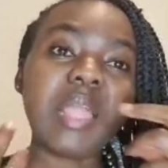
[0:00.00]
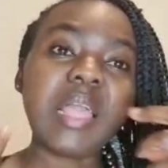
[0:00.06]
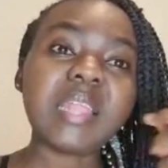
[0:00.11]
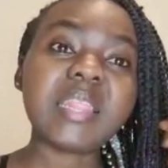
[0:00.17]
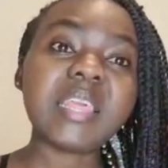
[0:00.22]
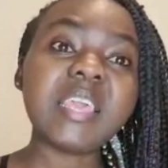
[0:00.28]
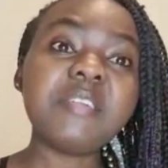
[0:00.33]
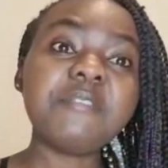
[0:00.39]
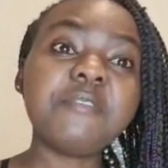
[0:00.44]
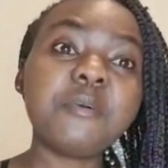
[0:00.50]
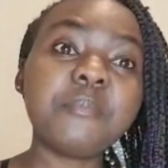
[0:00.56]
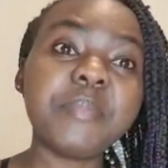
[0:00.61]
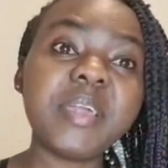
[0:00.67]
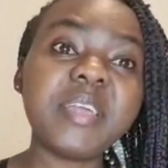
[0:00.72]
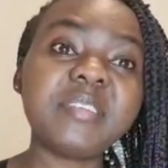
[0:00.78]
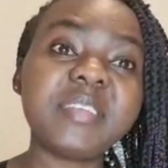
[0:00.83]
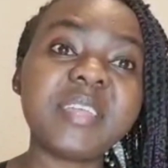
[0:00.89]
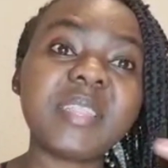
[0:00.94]
the
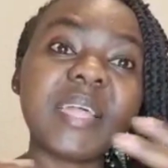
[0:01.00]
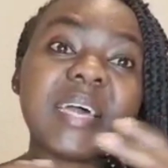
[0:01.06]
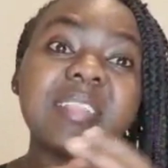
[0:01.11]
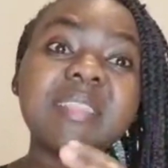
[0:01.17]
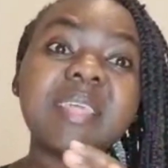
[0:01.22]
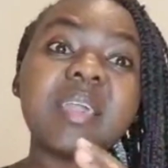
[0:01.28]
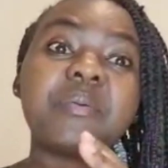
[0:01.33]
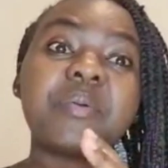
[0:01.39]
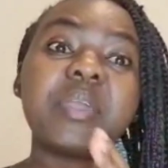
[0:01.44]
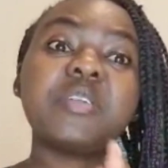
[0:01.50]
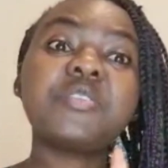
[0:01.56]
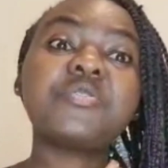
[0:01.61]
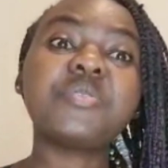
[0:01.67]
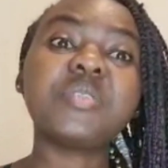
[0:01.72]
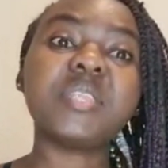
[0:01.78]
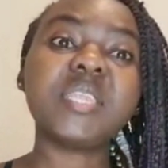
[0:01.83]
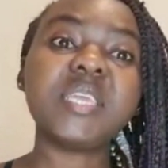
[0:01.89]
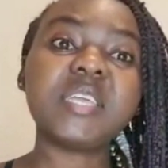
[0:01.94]
information that they're going
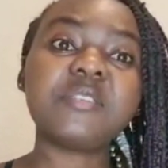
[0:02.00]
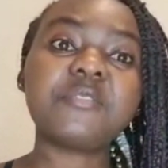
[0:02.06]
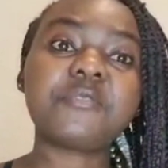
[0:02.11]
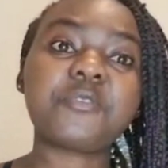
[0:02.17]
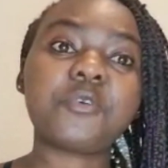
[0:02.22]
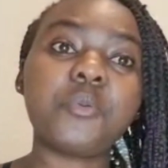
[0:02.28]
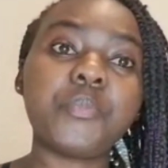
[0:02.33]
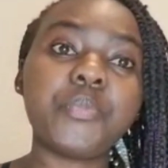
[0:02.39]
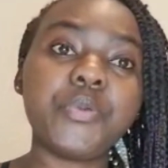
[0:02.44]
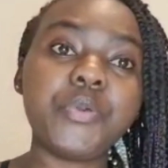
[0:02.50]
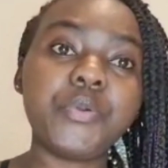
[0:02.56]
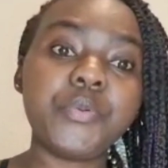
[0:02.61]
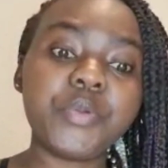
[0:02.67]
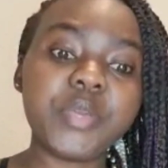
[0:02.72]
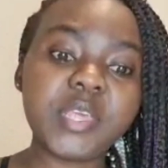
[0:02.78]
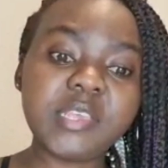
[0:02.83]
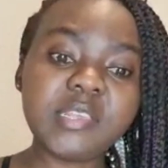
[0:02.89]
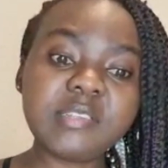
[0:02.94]
to need from
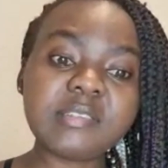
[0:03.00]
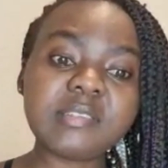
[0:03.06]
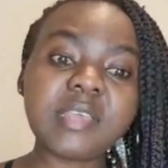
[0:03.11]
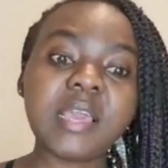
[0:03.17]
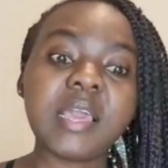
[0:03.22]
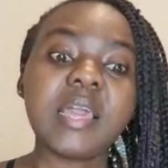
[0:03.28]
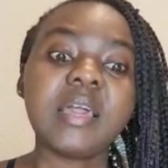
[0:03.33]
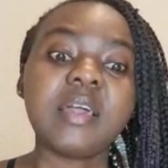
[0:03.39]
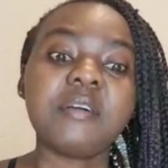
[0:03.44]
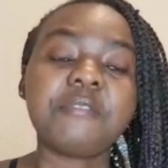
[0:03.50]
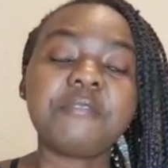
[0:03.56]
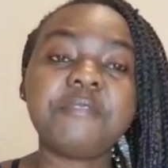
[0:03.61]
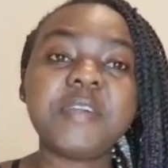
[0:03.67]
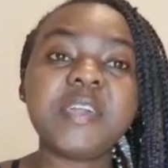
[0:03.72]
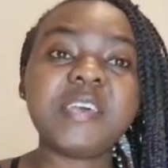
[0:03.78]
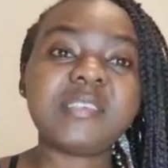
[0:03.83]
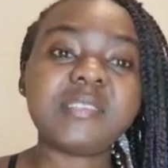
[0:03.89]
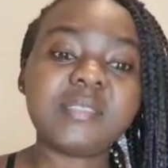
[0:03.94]
you is,
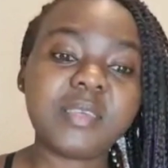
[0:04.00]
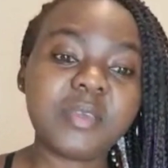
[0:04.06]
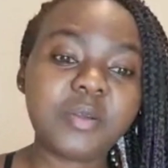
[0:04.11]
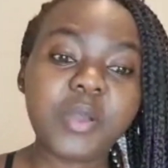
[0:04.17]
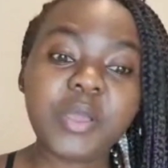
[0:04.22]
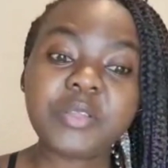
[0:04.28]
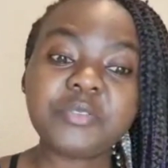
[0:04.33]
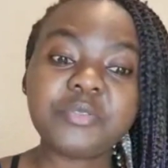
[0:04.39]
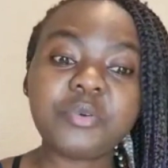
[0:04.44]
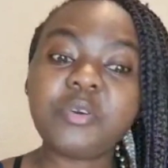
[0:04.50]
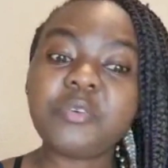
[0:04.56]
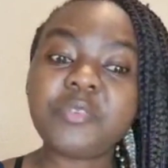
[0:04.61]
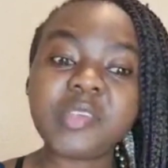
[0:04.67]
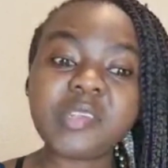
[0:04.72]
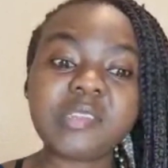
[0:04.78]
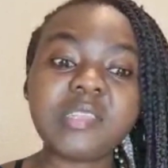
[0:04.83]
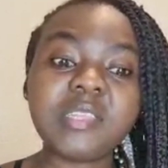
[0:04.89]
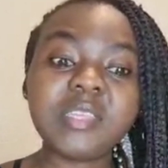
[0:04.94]
first they're going to
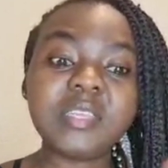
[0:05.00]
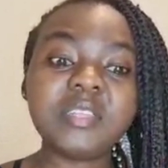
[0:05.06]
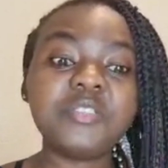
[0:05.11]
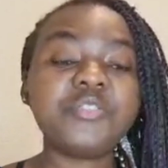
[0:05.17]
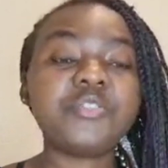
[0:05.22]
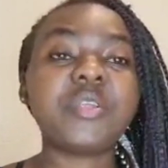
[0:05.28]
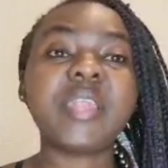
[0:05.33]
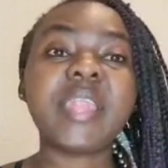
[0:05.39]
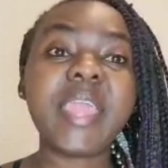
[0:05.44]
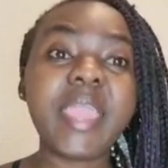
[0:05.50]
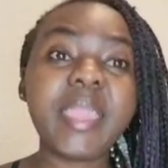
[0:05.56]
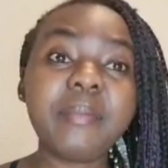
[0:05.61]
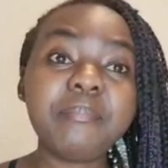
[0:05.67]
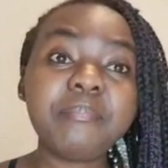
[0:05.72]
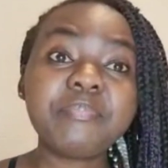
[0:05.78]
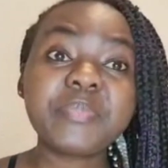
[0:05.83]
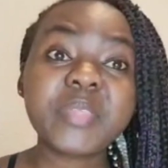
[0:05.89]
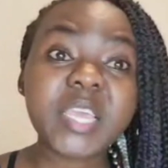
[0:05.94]
obviously need your
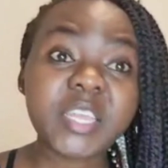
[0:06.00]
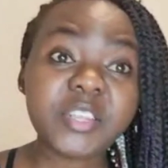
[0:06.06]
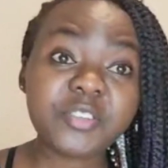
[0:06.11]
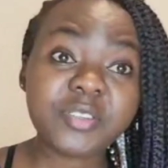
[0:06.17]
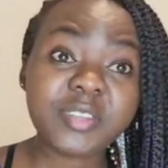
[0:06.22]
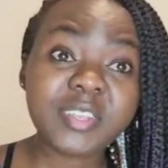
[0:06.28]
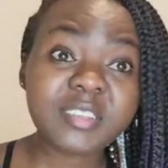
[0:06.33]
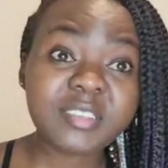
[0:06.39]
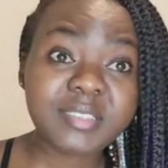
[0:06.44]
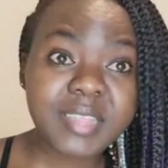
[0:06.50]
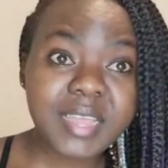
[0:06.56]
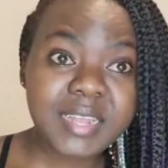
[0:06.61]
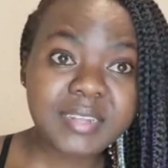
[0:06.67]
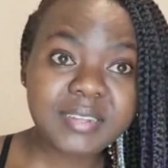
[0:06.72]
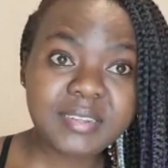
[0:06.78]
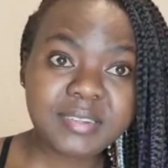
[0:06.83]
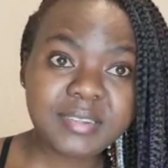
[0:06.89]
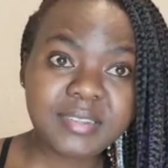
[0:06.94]
name and your
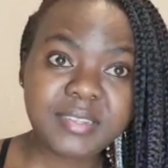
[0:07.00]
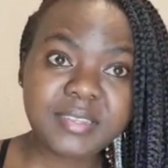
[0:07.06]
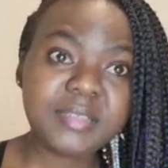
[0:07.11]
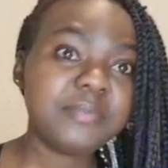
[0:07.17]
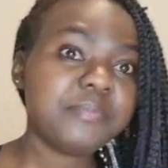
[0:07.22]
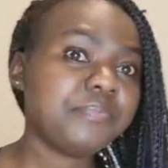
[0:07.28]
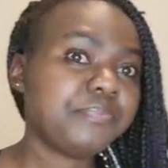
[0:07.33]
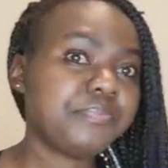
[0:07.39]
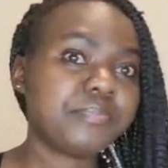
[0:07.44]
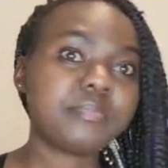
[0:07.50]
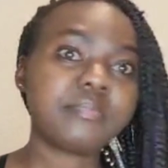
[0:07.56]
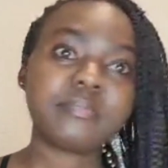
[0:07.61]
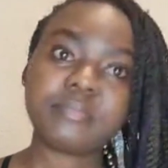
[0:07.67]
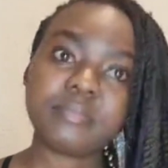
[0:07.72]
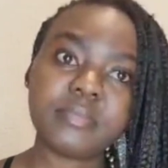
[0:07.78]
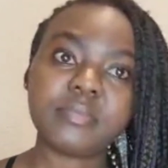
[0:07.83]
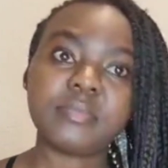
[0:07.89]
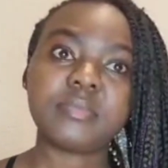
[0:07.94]
nationality,
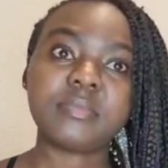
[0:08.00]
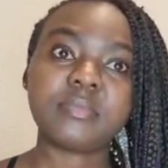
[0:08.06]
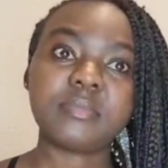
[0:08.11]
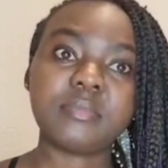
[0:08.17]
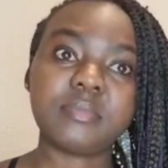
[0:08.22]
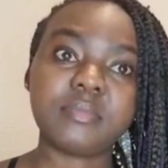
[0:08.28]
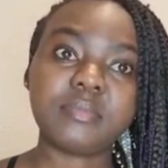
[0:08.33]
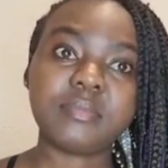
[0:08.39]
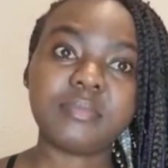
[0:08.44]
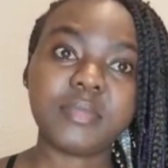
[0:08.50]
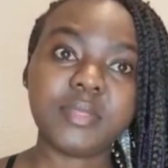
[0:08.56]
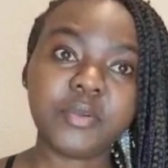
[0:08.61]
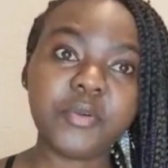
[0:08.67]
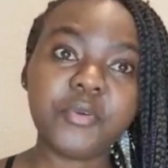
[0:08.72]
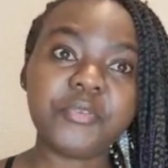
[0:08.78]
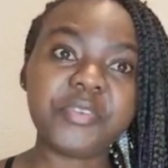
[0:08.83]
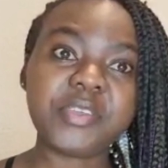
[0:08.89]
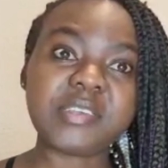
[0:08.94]

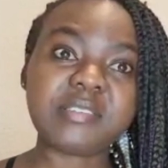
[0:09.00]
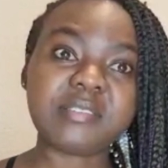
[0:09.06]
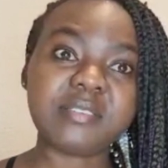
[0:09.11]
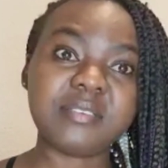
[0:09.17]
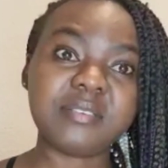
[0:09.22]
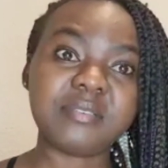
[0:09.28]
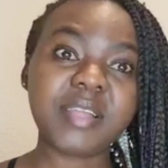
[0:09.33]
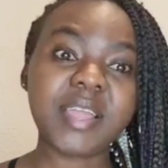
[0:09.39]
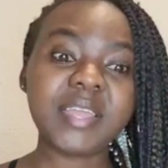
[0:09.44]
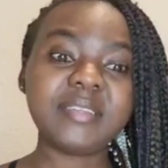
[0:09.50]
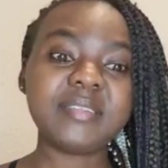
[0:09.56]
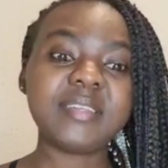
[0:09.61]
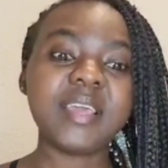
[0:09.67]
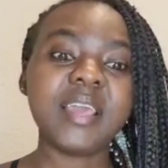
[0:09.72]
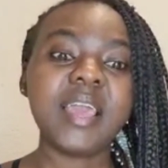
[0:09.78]
obviously, right?